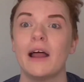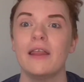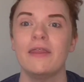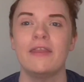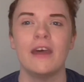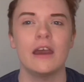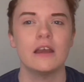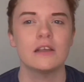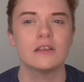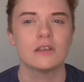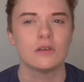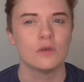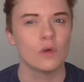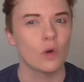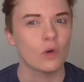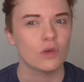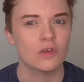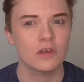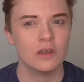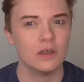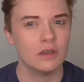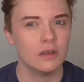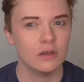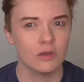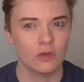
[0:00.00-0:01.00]
There's
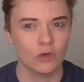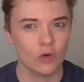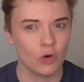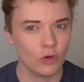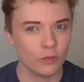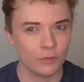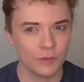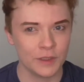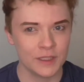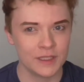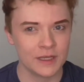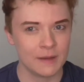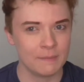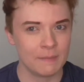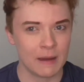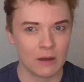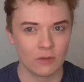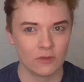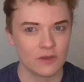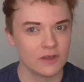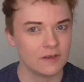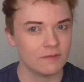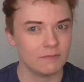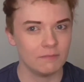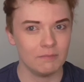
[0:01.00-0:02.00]
not an enormous
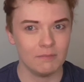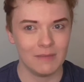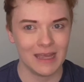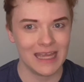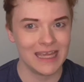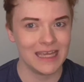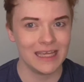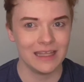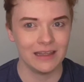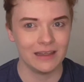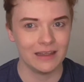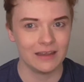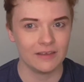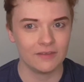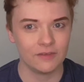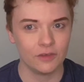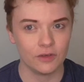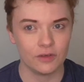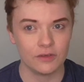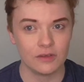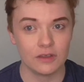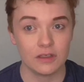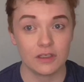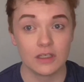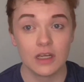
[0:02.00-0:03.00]
amount of me in this
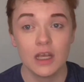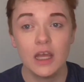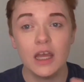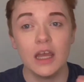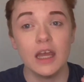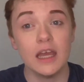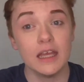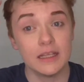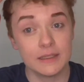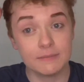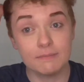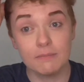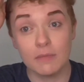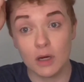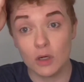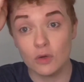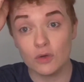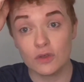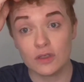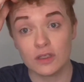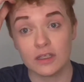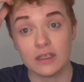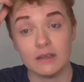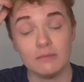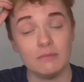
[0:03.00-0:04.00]
footage. It's
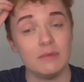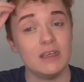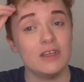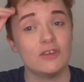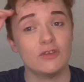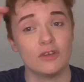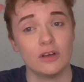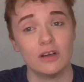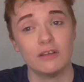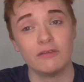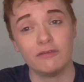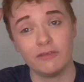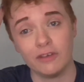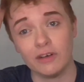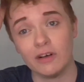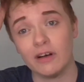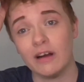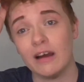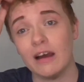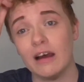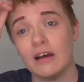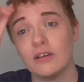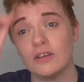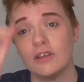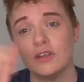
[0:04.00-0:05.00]
mostly me trying to figure
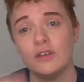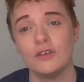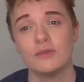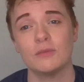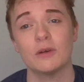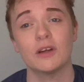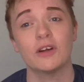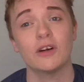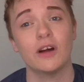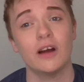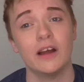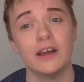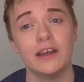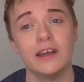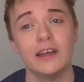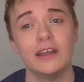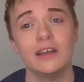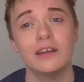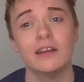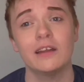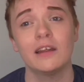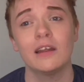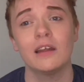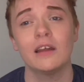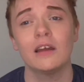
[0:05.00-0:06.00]
out how to use my
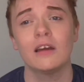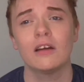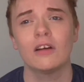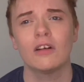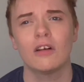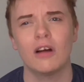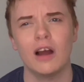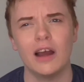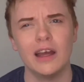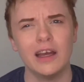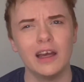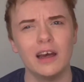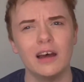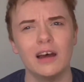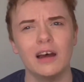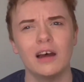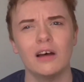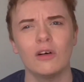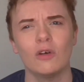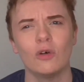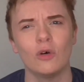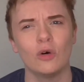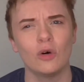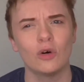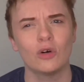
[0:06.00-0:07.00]

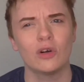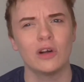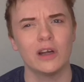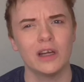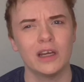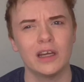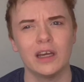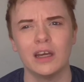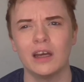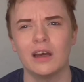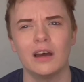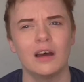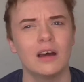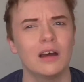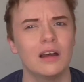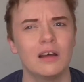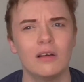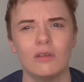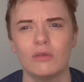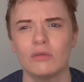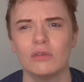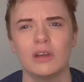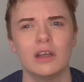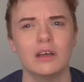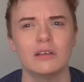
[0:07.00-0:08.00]
CRICUT or CRICUT.
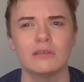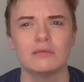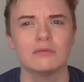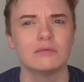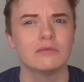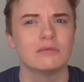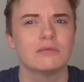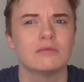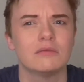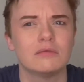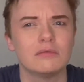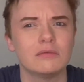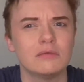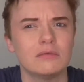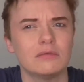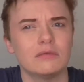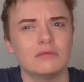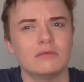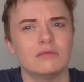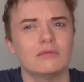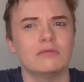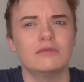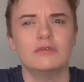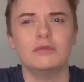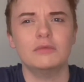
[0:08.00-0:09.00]

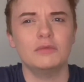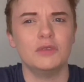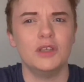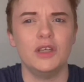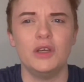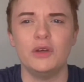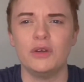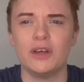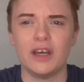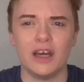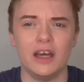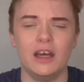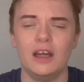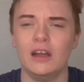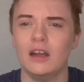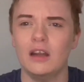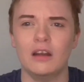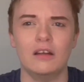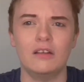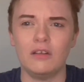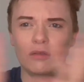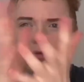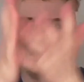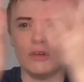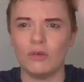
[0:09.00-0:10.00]
I'm from the UK and I
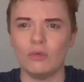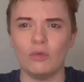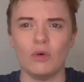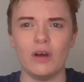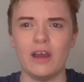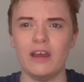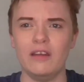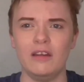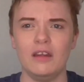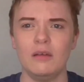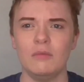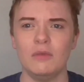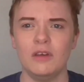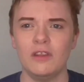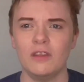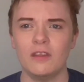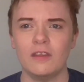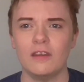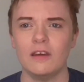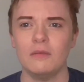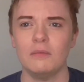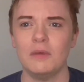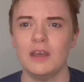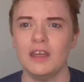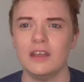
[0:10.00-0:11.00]
don't know what
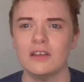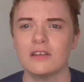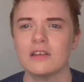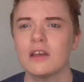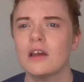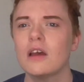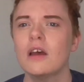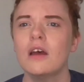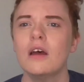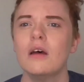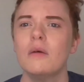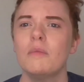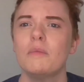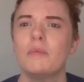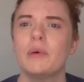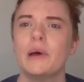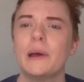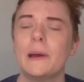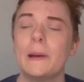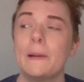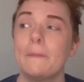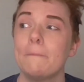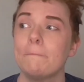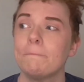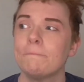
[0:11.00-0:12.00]
anything means,
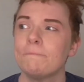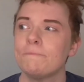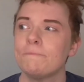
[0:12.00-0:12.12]
but